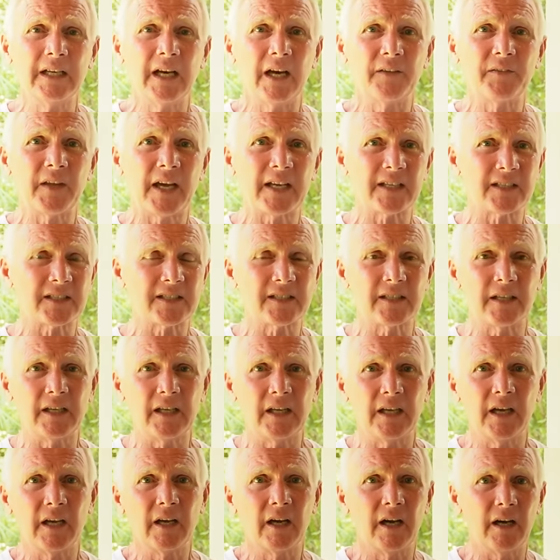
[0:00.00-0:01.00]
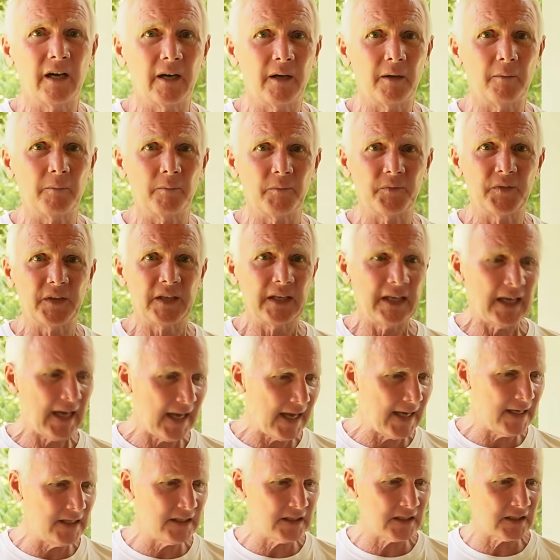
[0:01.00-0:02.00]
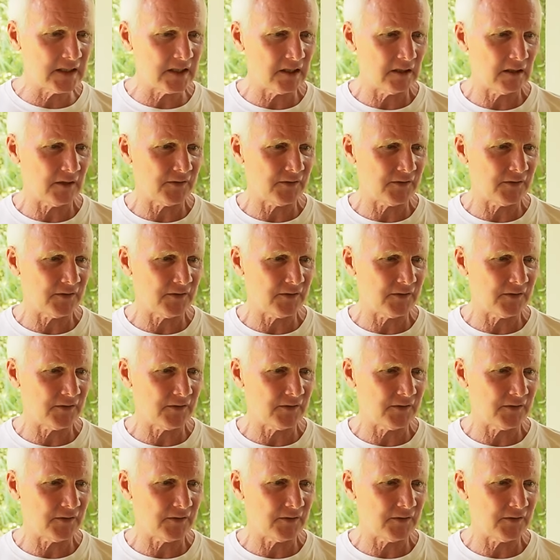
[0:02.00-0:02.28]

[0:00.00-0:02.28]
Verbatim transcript: And that's the, um, the hate,